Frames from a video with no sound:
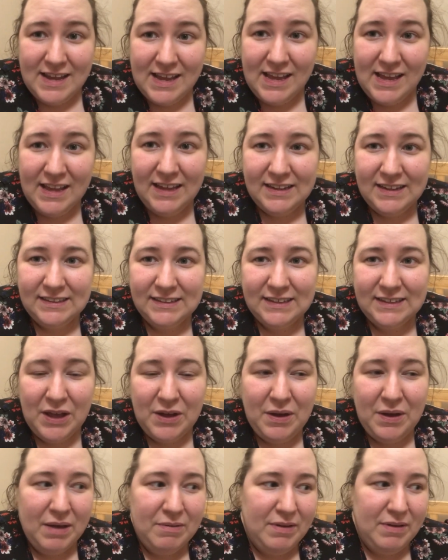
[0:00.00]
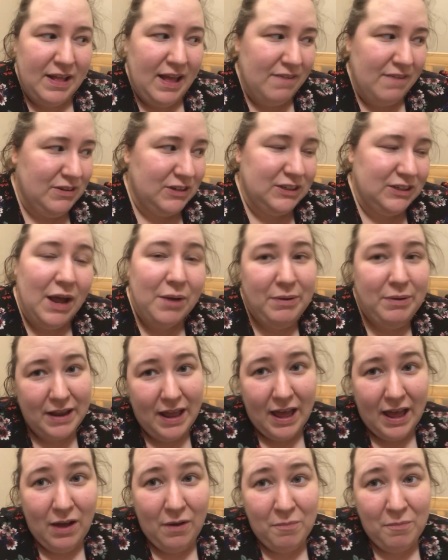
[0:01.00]
yeah, so I'm going to have a shower
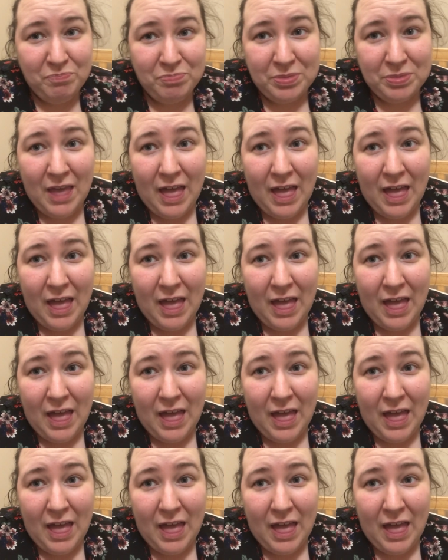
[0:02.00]
now